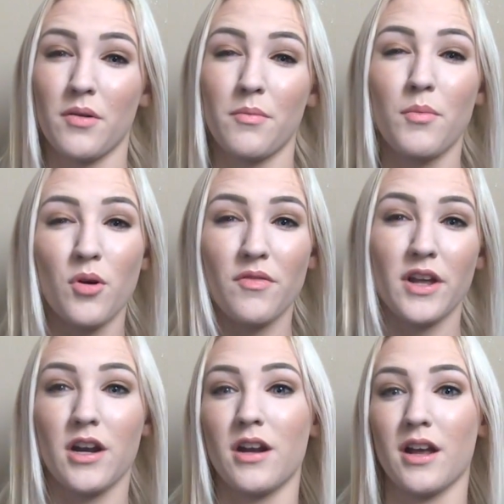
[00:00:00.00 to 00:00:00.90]

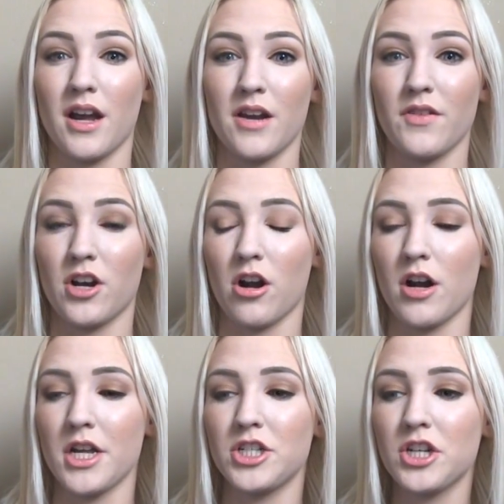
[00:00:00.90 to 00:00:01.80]
motivated and kind of
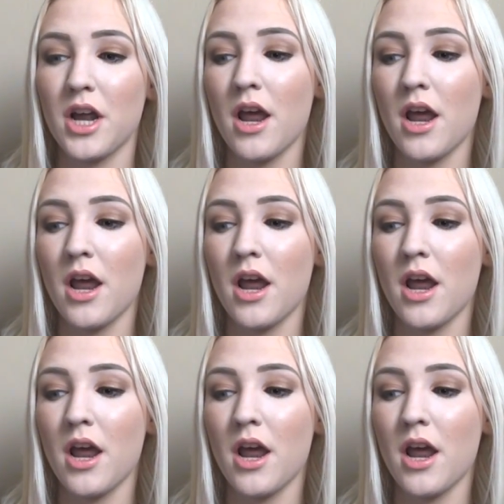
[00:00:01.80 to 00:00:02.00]
encouraged.